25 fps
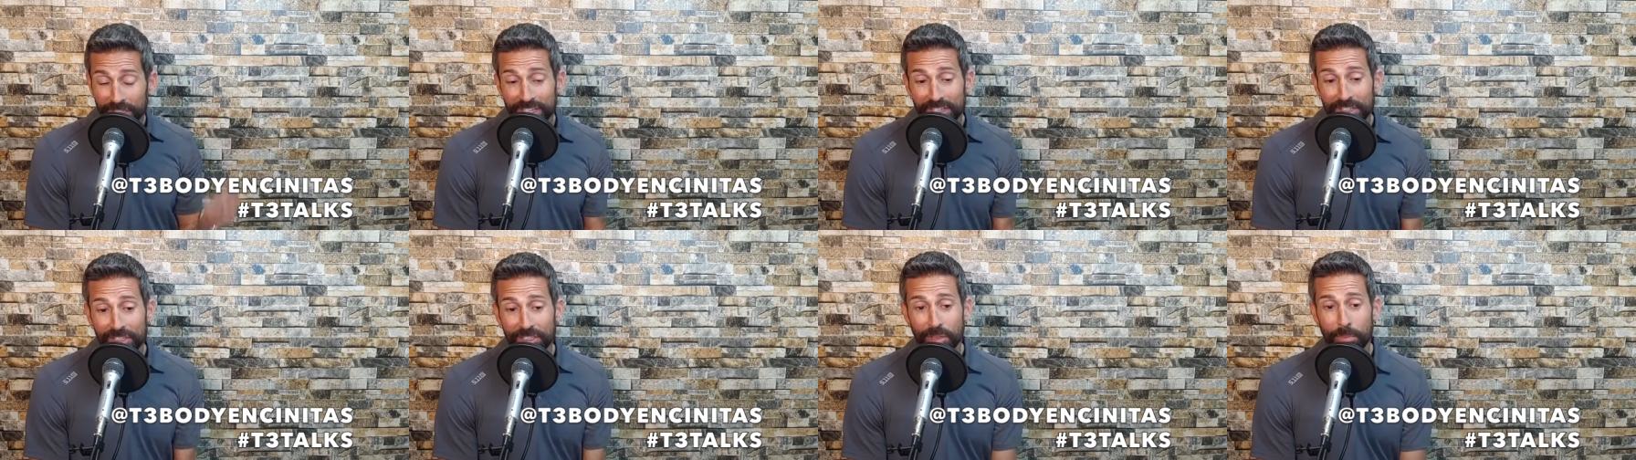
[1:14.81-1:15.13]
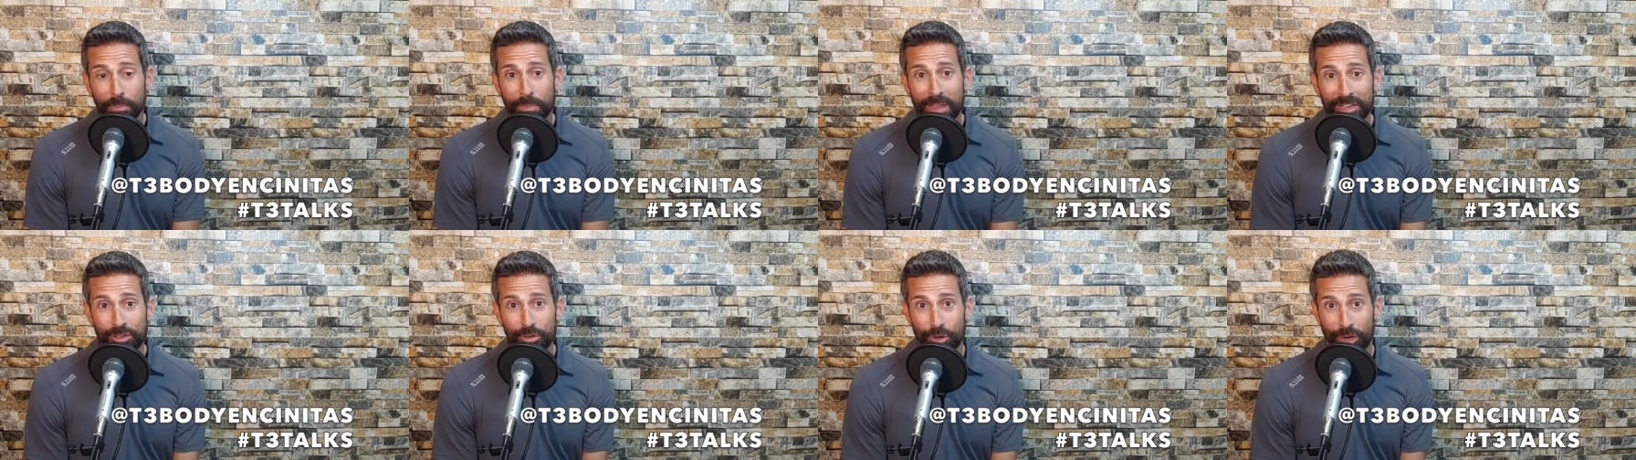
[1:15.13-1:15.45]
into the
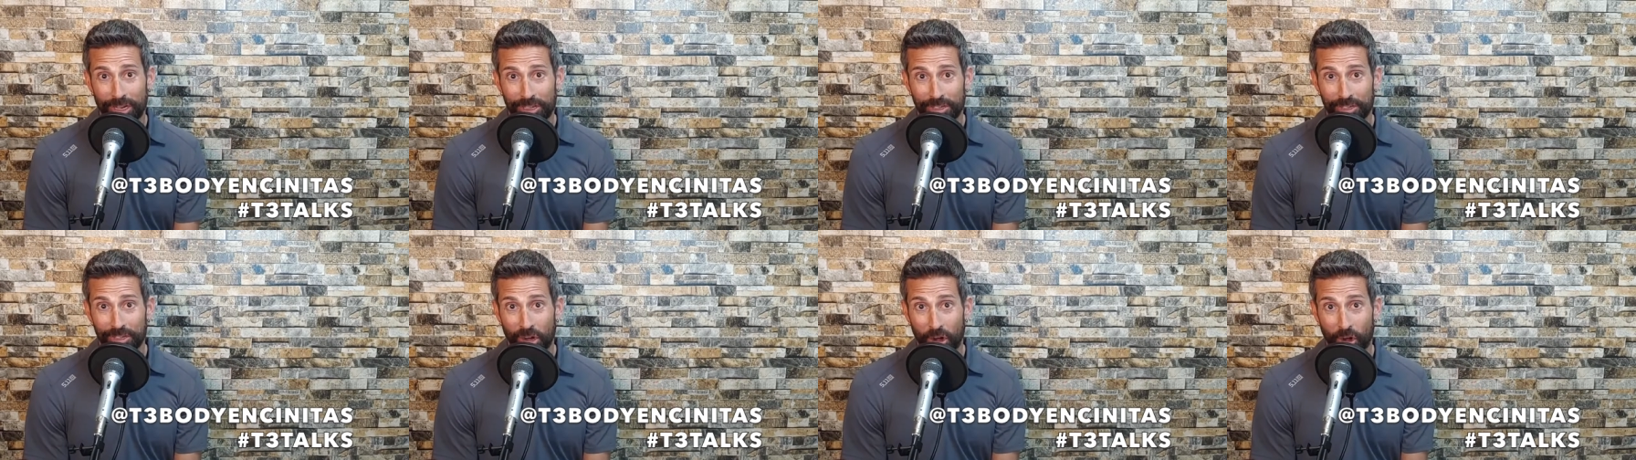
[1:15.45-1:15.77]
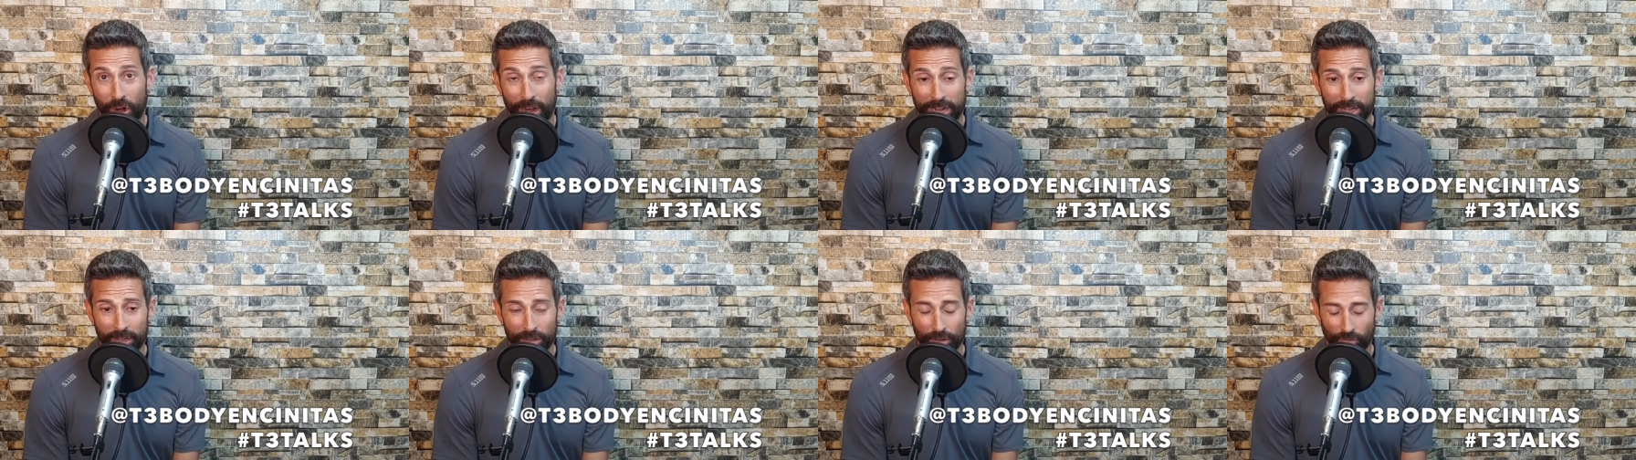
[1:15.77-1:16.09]
matrix, all
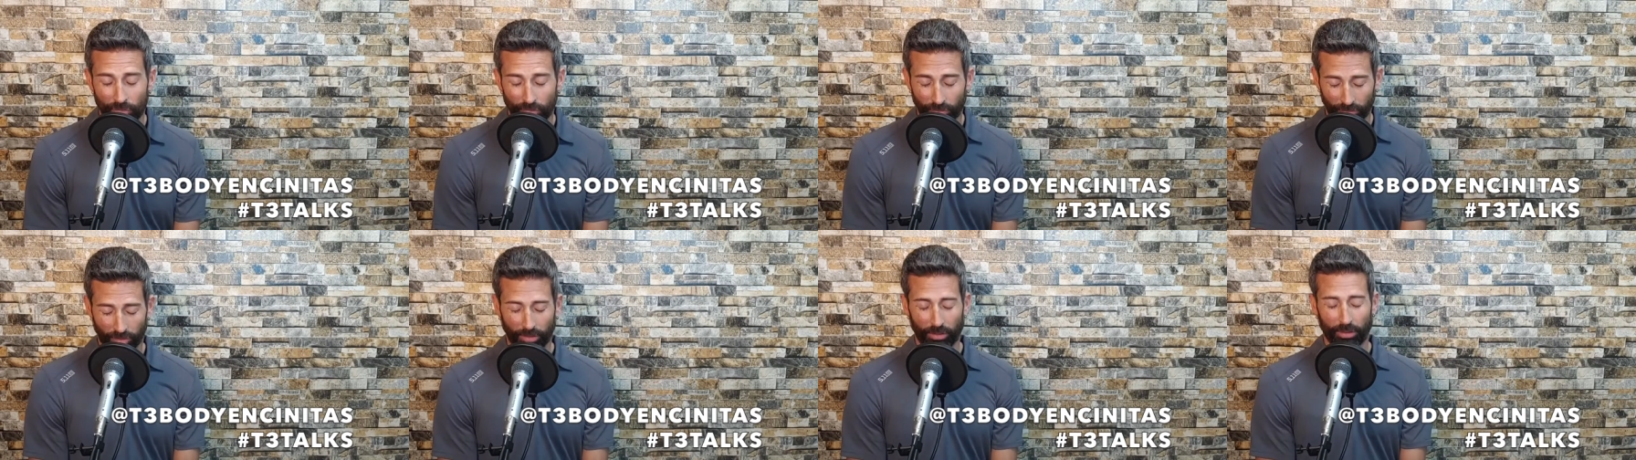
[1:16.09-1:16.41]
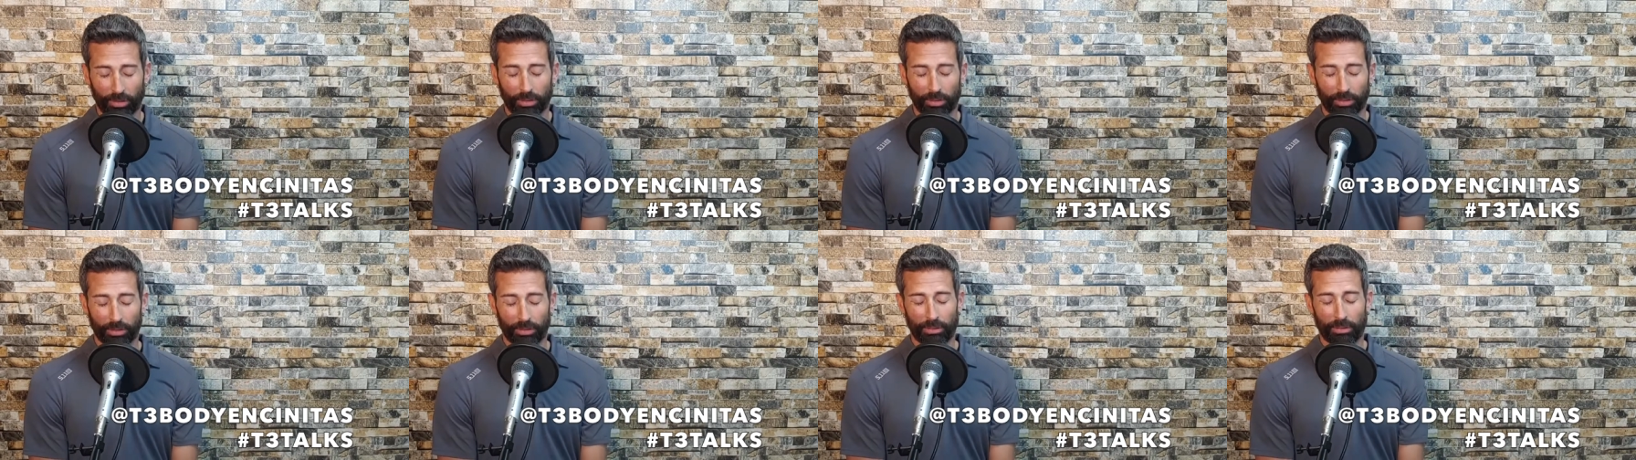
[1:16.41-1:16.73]
right?
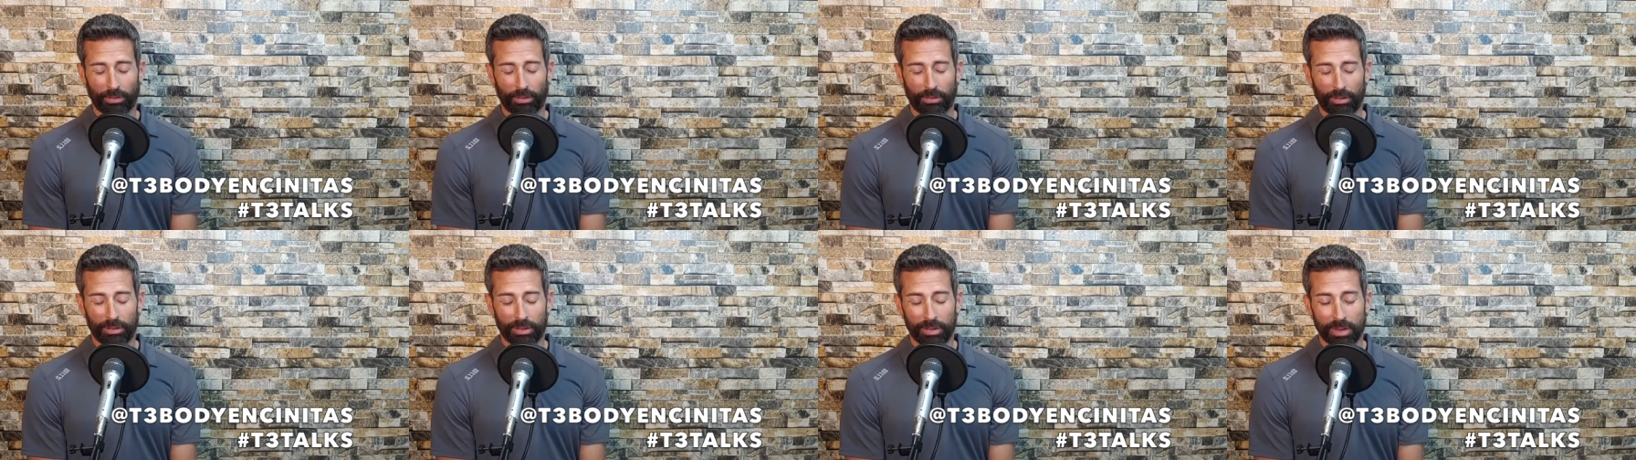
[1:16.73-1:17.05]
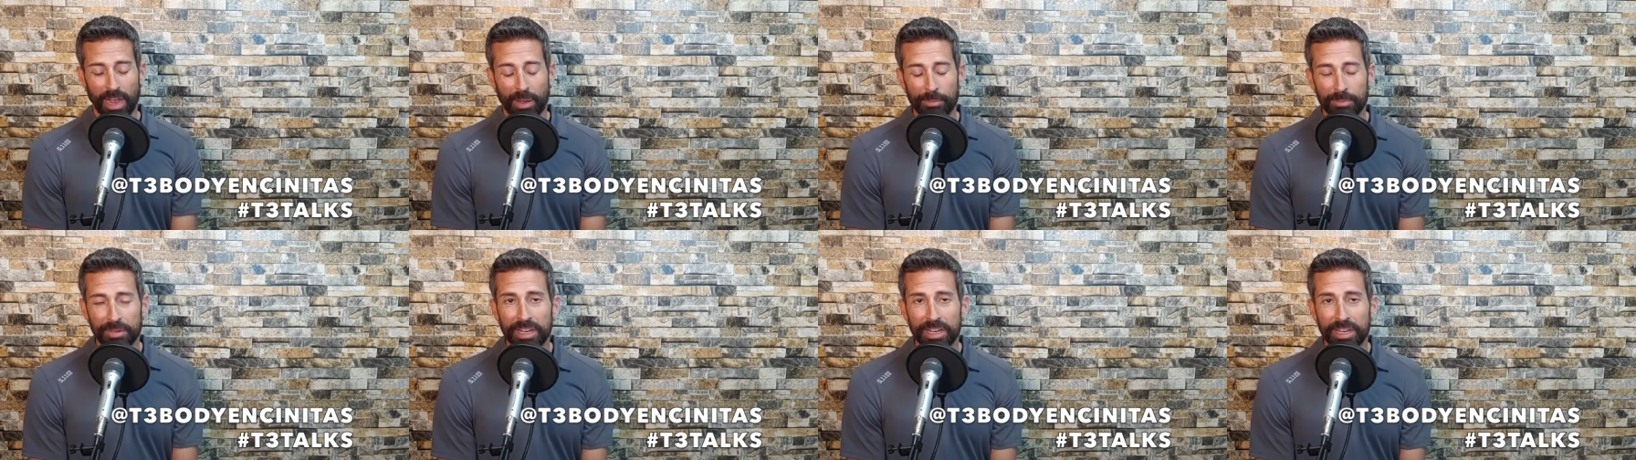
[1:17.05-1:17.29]
I'm